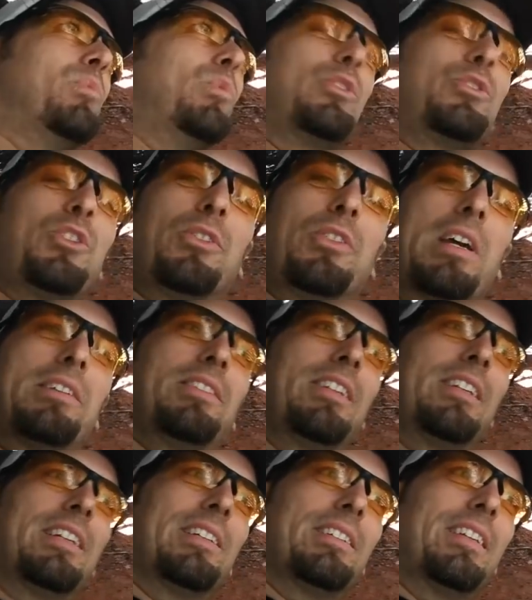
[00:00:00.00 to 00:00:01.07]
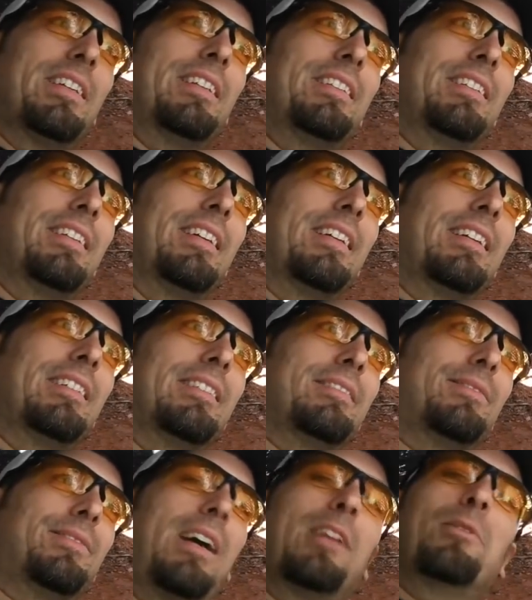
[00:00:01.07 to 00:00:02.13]
we'll show that to you in in a
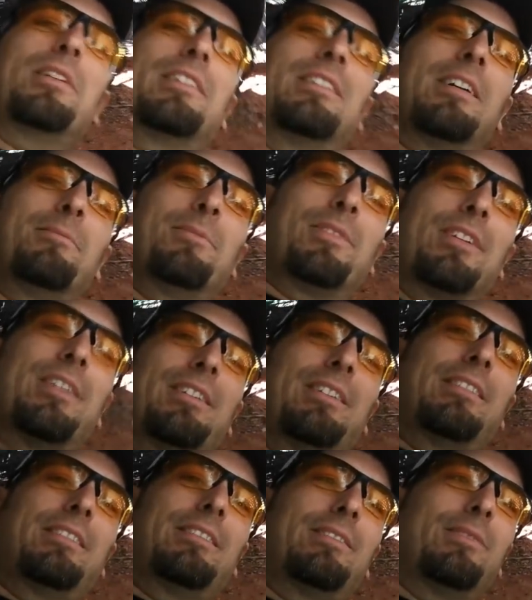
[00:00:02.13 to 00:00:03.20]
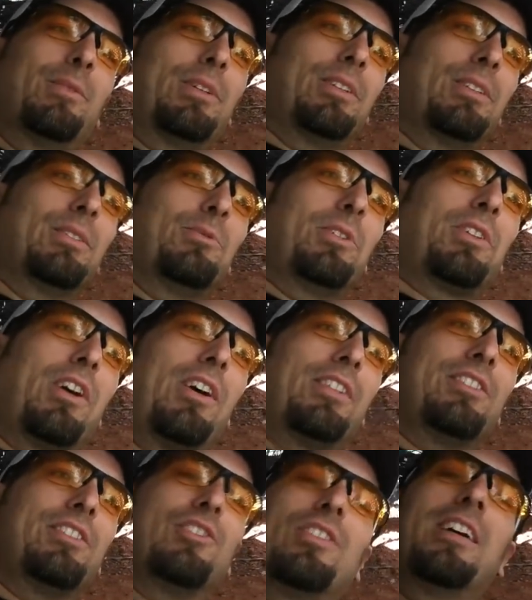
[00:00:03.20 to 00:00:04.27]
following clip. So we'll we'll call
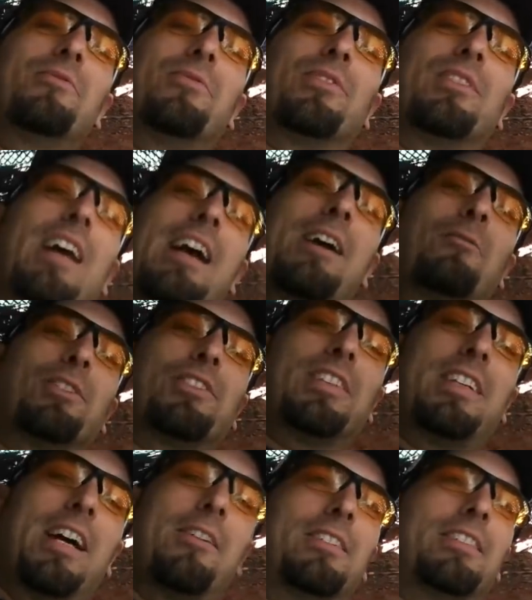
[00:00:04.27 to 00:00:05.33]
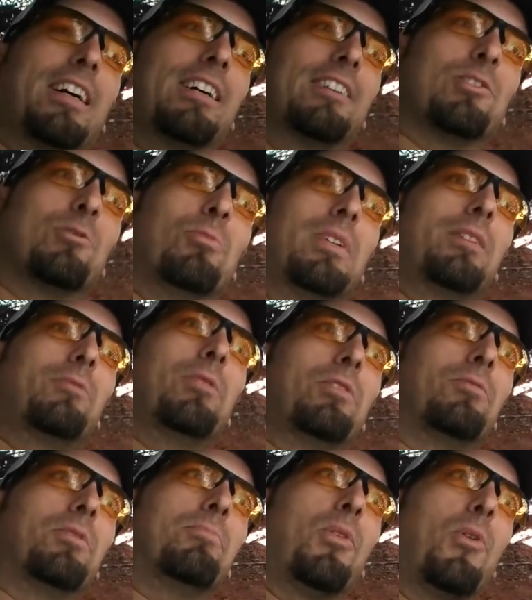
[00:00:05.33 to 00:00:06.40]
this done now. We'll see how it does, and we
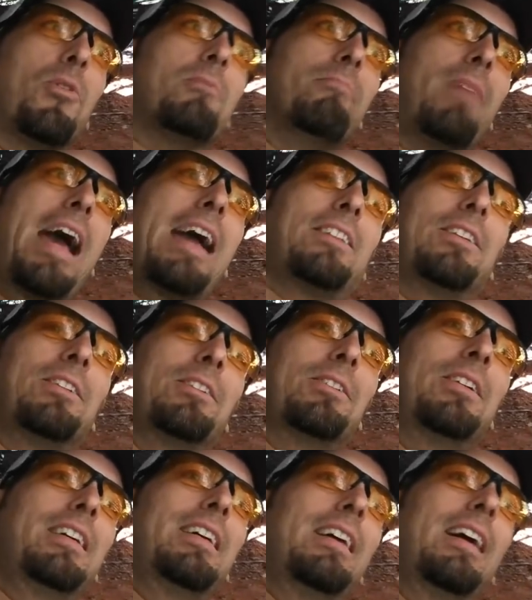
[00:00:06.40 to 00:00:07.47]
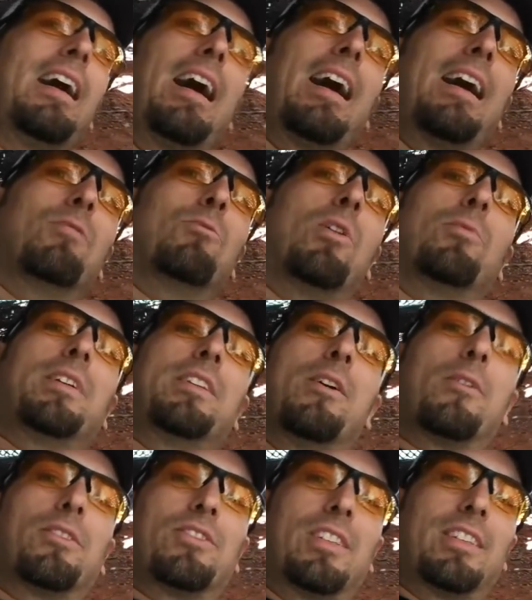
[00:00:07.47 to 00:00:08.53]
will report back to you on what we
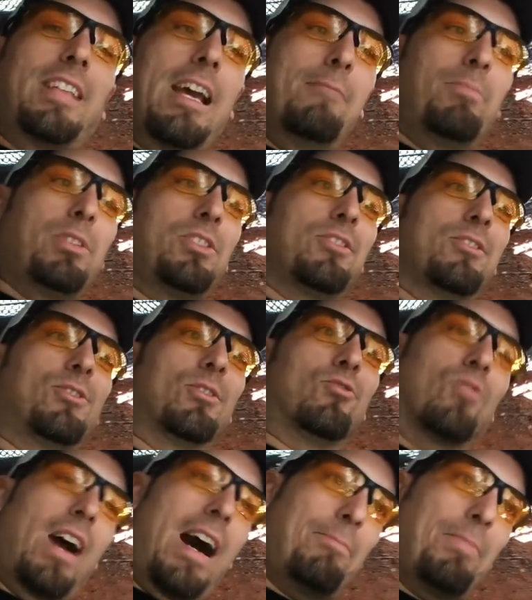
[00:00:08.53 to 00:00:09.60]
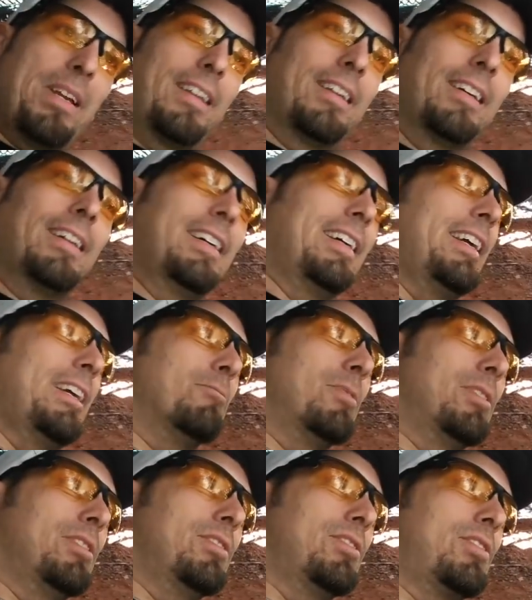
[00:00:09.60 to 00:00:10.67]
noticed. The temperatures are dropping. It
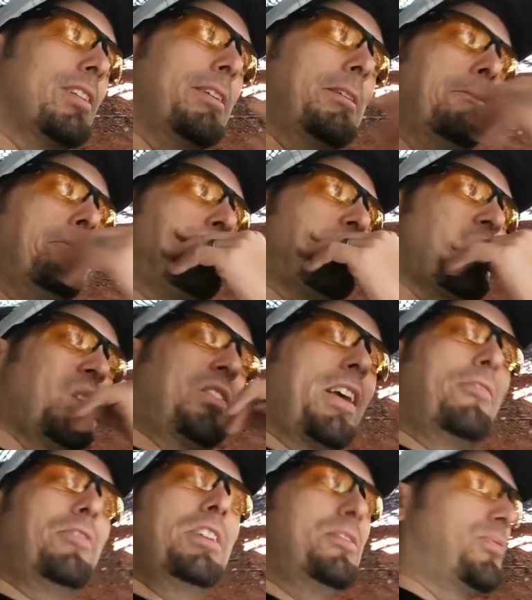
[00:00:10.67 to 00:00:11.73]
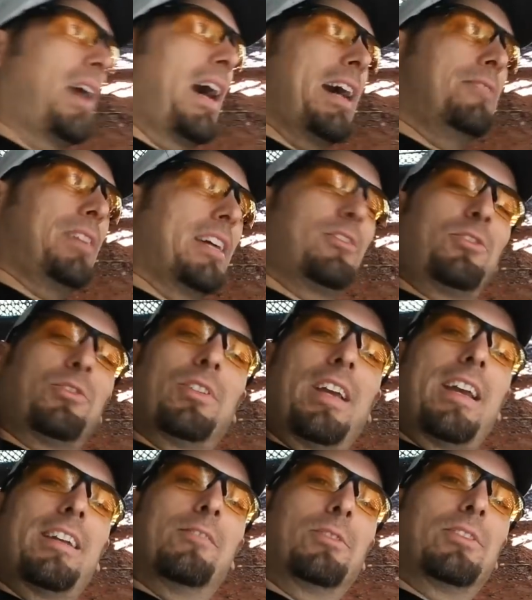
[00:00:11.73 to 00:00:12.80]
was 75
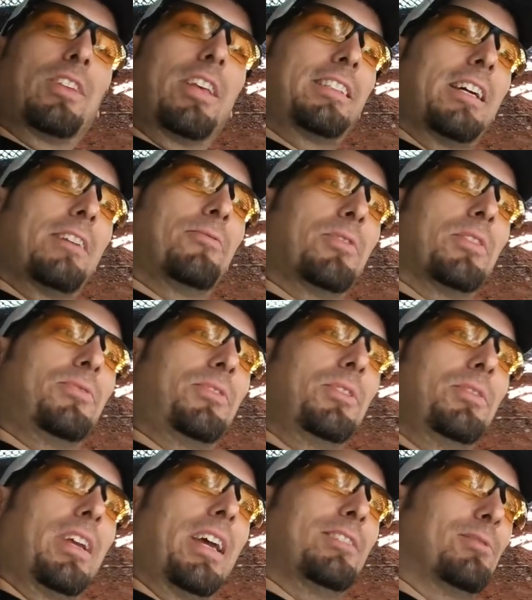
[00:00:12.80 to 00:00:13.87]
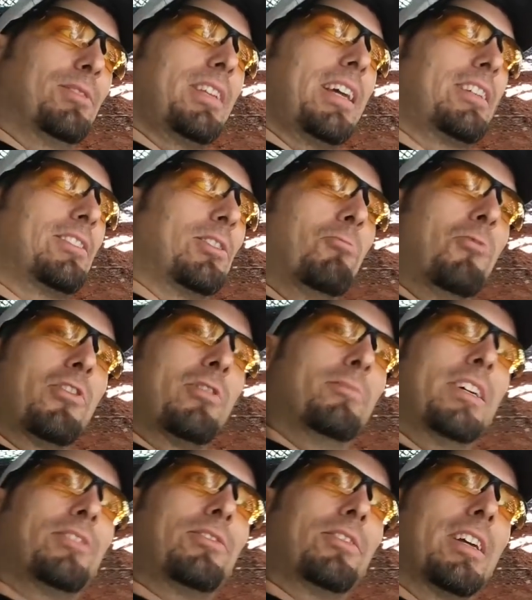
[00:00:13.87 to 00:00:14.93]
yesterday, and it was like that for a few days. It was actually warm
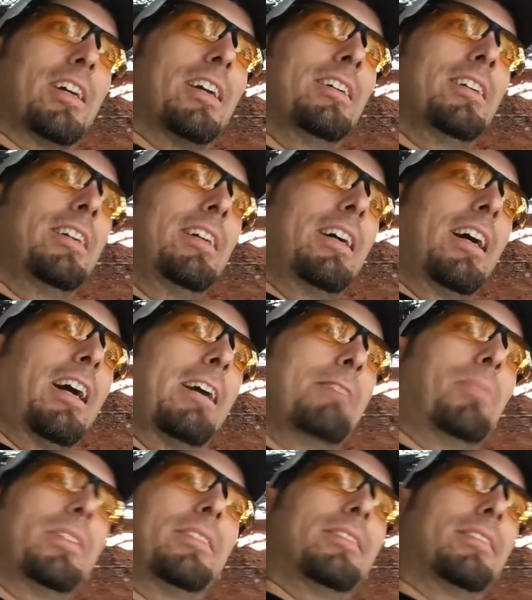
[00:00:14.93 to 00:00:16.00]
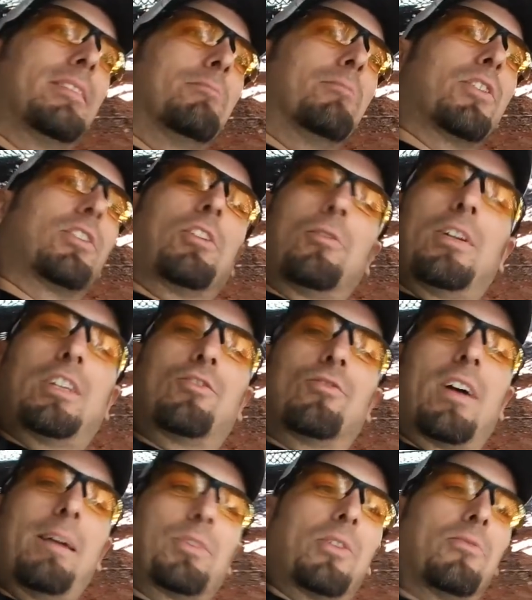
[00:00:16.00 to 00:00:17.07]
yesterday, yeah. uh, but the mercury
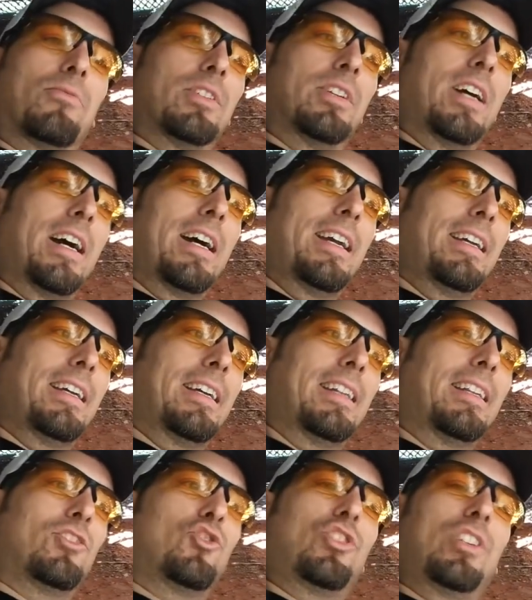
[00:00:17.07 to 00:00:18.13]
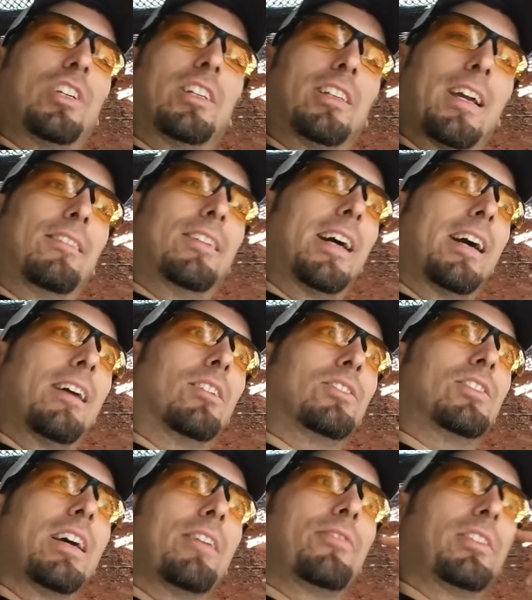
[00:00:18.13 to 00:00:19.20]
dropped overnight, and it's chilly out now.
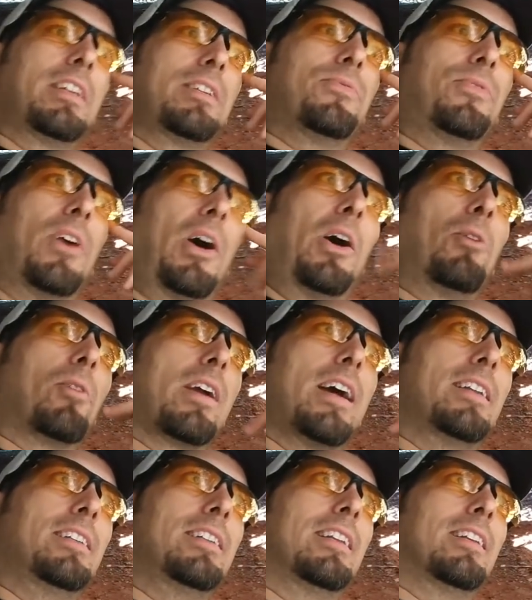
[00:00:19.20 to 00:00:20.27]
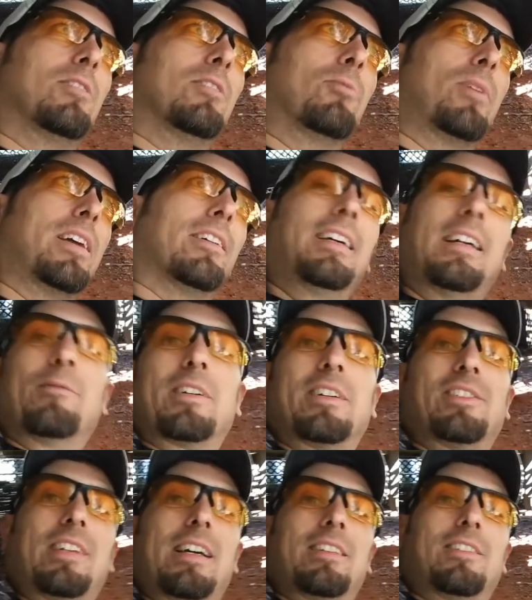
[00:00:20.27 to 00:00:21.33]
It's definitely fall. We're heading into winter. We're
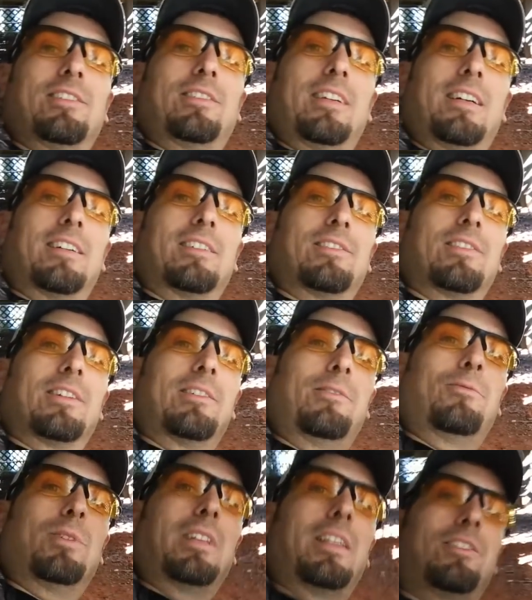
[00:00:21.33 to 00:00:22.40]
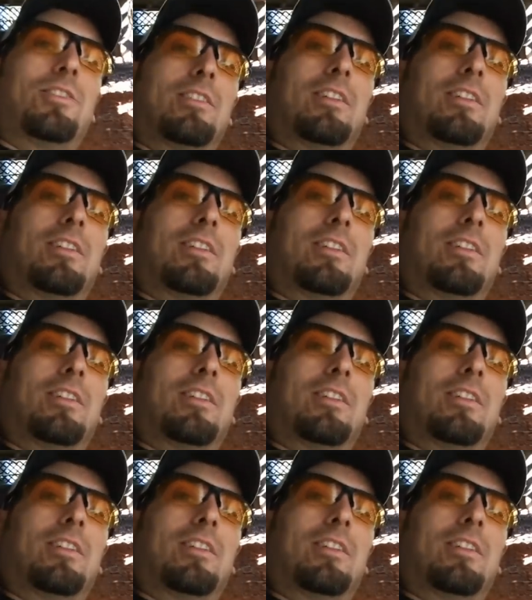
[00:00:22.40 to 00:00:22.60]
going to see how this does, so we'll let you